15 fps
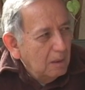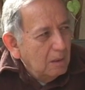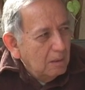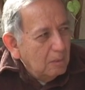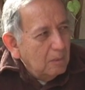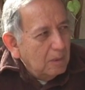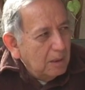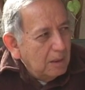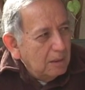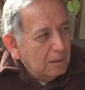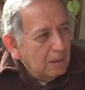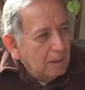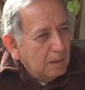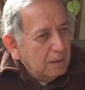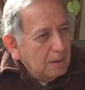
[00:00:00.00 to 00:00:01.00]
when
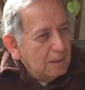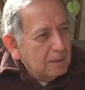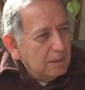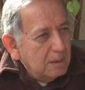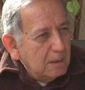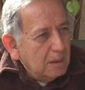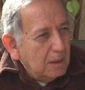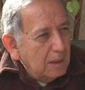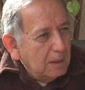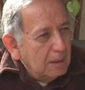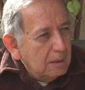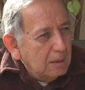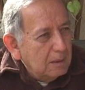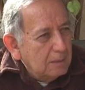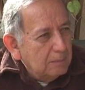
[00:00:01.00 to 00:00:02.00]
I did see that
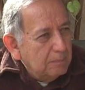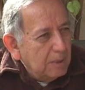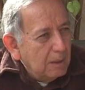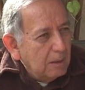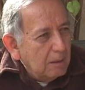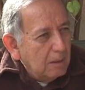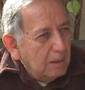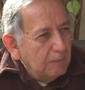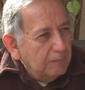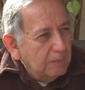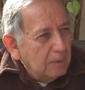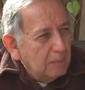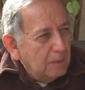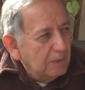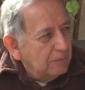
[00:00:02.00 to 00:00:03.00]
paragraph
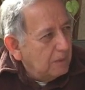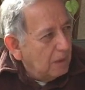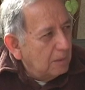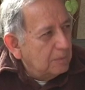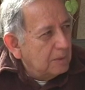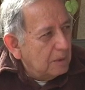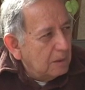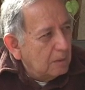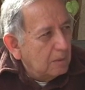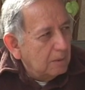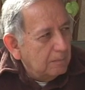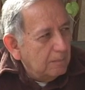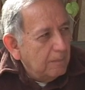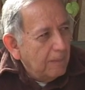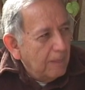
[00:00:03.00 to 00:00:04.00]
in Above Top Secret,
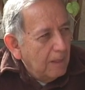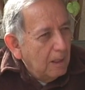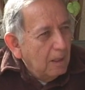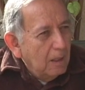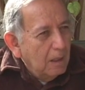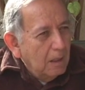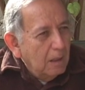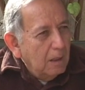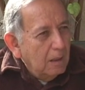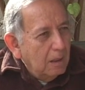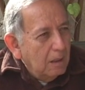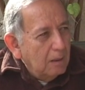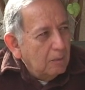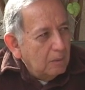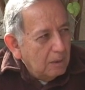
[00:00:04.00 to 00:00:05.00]

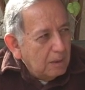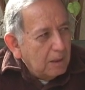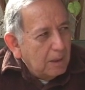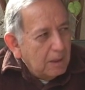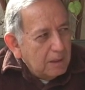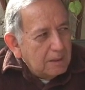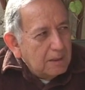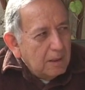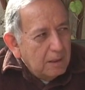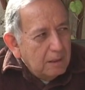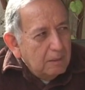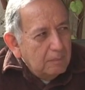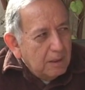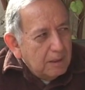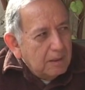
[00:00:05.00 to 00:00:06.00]
I really got excited
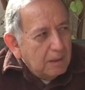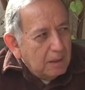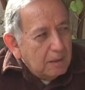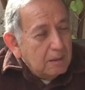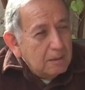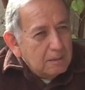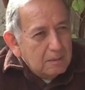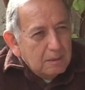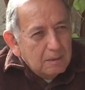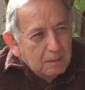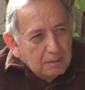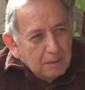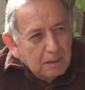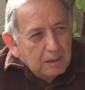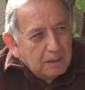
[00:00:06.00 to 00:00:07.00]
about that because
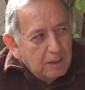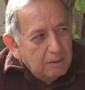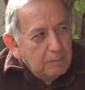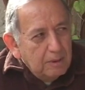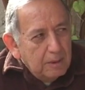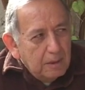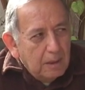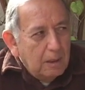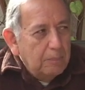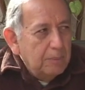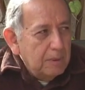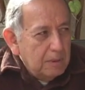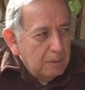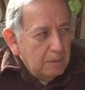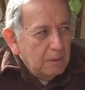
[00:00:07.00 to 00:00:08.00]
it gave me the
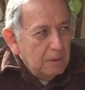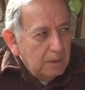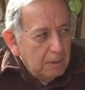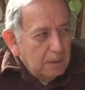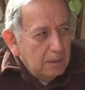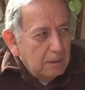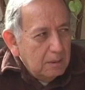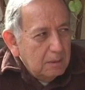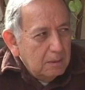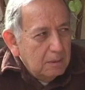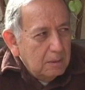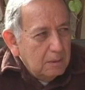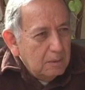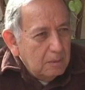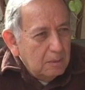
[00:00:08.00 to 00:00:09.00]
opportunity
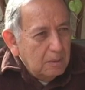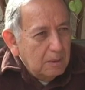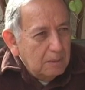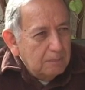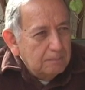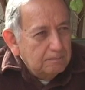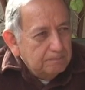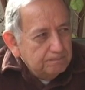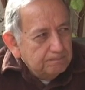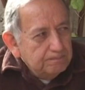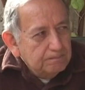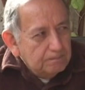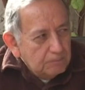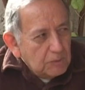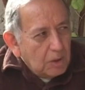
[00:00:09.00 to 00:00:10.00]
to
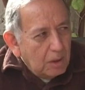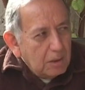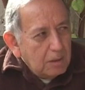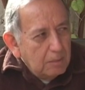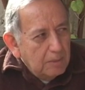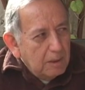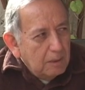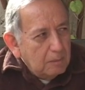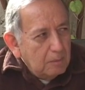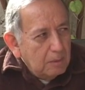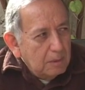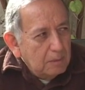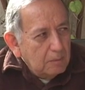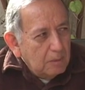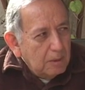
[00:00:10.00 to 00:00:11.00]
talk about
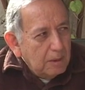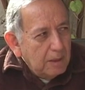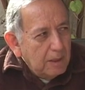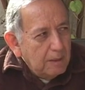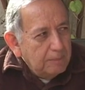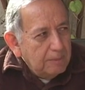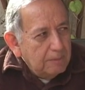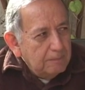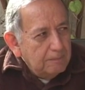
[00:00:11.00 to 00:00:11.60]
what had happened.